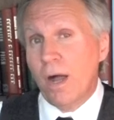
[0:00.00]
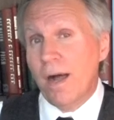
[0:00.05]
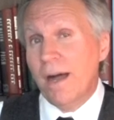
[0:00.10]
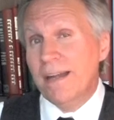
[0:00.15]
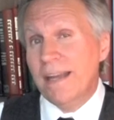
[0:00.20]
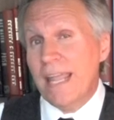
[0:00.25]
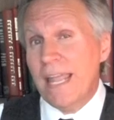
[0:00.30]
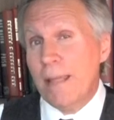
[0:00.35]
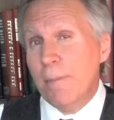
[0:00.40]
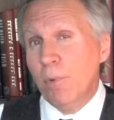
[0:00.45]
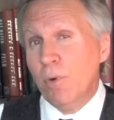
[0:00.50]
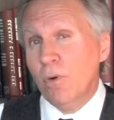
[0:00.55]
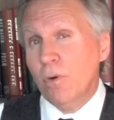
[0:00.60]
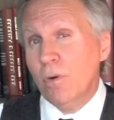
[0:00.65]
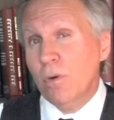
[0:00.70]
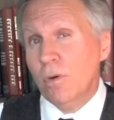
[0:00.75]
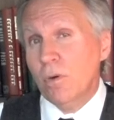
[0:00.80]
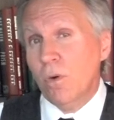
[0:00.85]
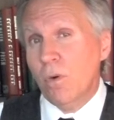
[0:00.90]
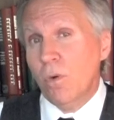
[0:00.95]

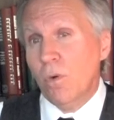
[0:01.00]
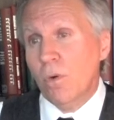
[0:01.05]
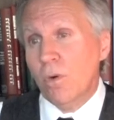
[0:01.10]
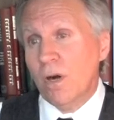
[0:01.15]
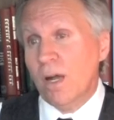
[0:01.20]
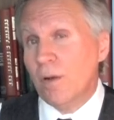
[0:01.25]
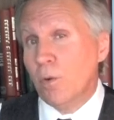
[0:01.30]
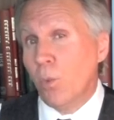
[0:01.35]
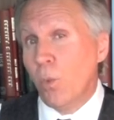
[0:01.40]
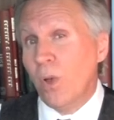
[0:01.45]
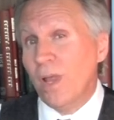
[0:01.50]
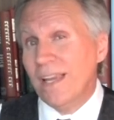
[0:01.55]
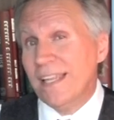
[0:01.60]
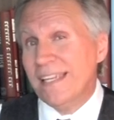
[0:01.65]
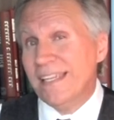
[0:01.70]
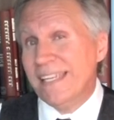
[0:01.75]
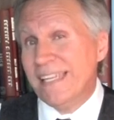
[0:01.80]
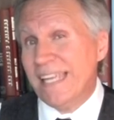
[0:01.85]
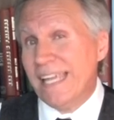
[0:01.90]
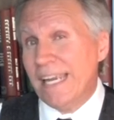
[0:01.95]
unable or
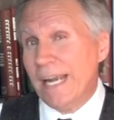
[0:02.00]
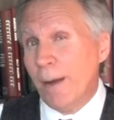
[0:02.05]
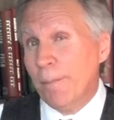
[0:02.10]
unwilling to get